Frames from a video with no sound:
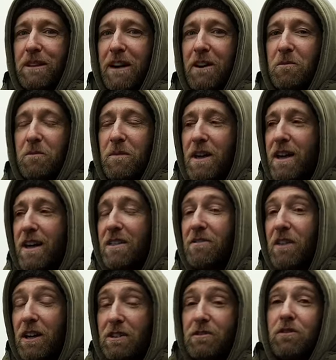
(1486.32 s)
now.
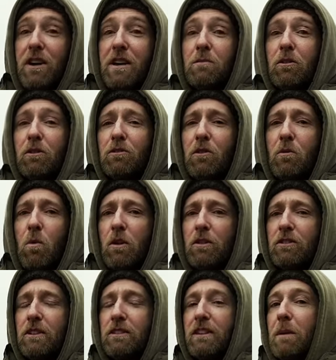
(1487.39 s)
Thanks very much for
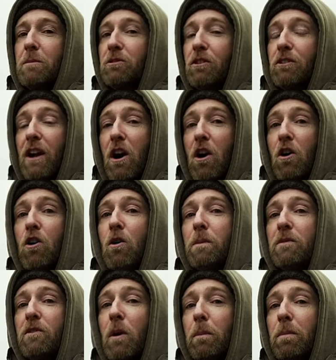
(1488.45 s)
watching this episode. I hope
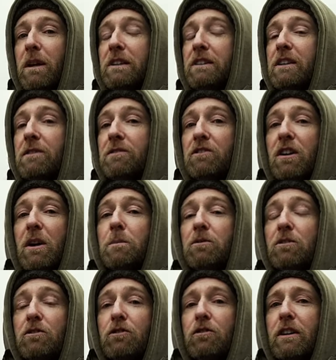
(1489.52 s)
you've got plenty of tips
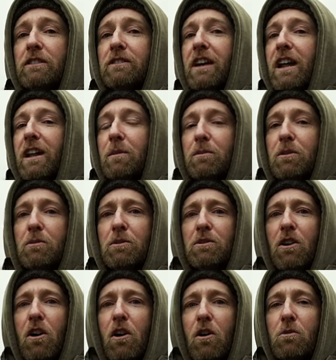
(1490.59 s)
and tricks to help you with
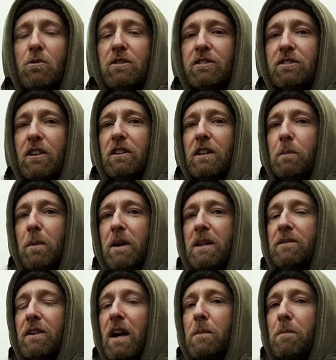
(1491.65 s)
your own solid
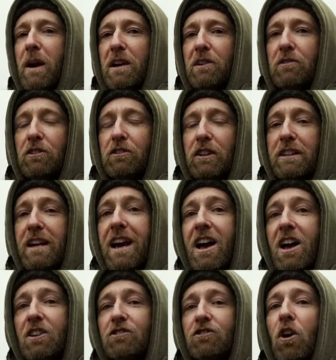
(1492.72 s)
PVA bag fishing.
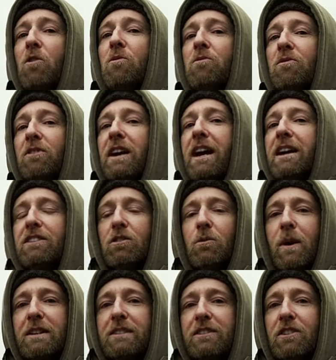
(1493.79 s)
Don't forget to
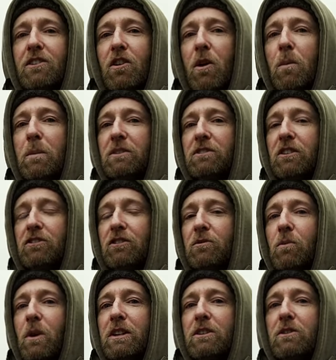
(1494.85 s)
enter the competition
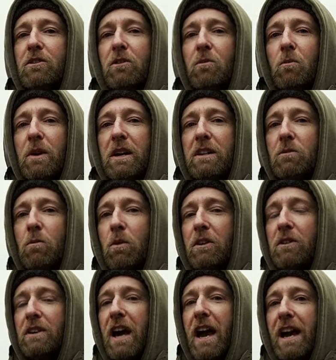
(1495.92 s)
where you can win one
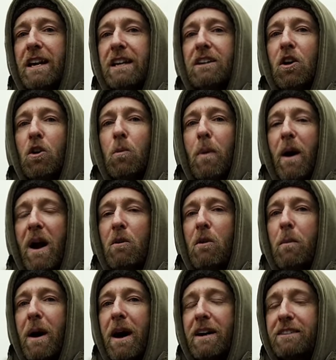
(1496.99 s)
of the Halo power
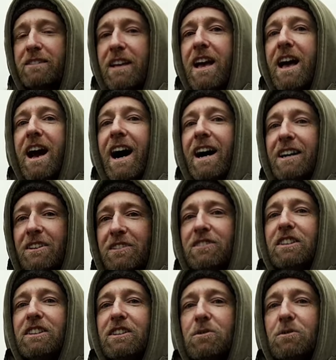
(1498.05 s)
packs and I'll
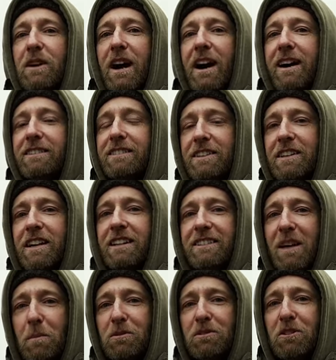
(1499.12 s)
see you guys in the next
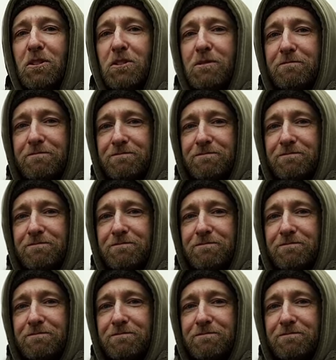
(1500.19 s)
episode.